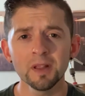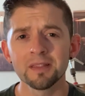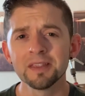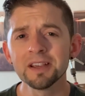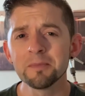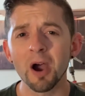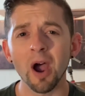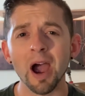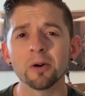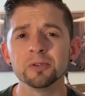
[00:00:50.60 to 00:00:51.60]
think about
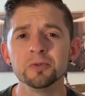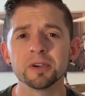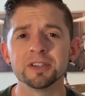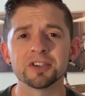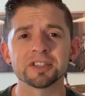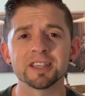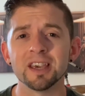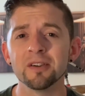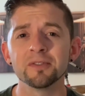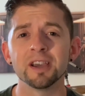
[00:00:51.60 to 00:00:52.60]
how you can just
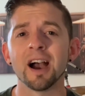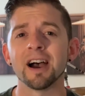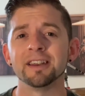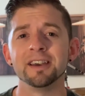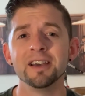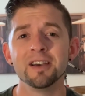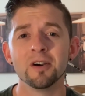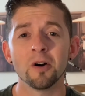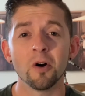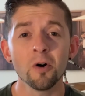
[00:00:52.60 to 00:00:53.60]
give God
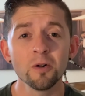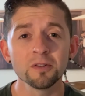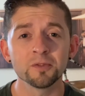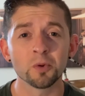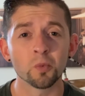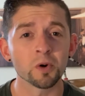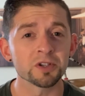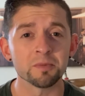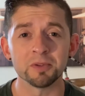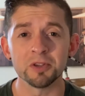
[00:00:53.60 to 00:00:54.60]
all of the
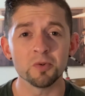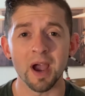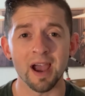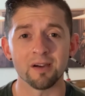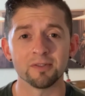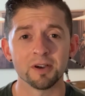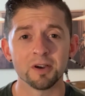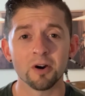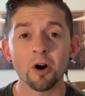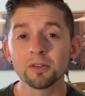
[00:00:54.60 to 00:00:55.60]
worship that you have,
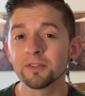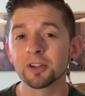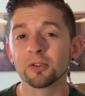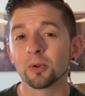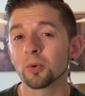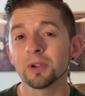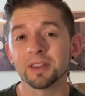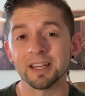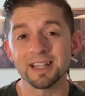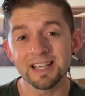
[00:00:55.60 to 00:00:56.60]
all of the glory
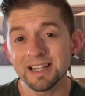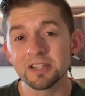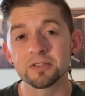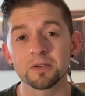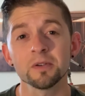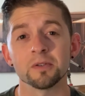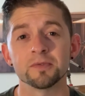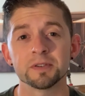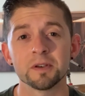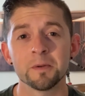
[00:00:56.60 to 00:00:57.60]
that he
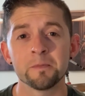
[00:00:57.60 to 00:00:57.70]
deserves.